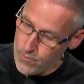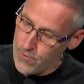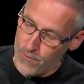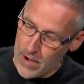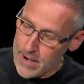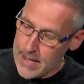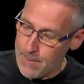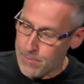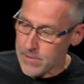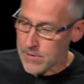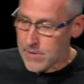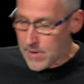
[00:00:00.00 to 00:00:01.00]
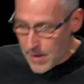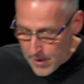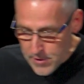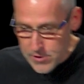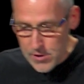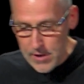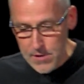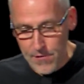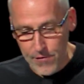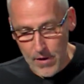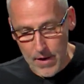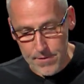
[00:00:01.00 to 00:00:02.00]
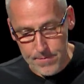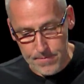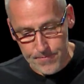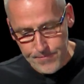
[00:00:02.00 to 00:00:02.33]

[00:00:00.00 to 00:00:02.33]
Flood happened. Other side of the flood,